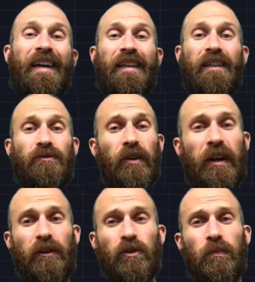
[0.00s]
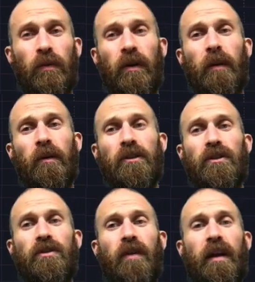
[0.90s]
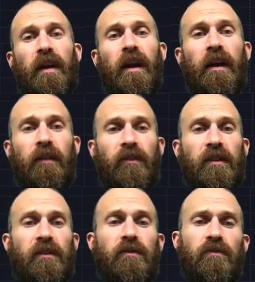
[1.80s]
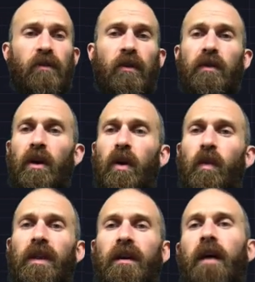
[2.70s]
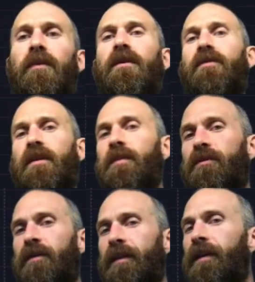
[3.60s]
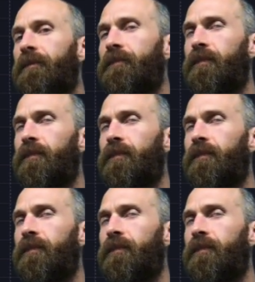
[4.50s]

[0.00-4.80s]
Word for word: This right here is pretty much a straight line of continued growth with a couple little nipples right there.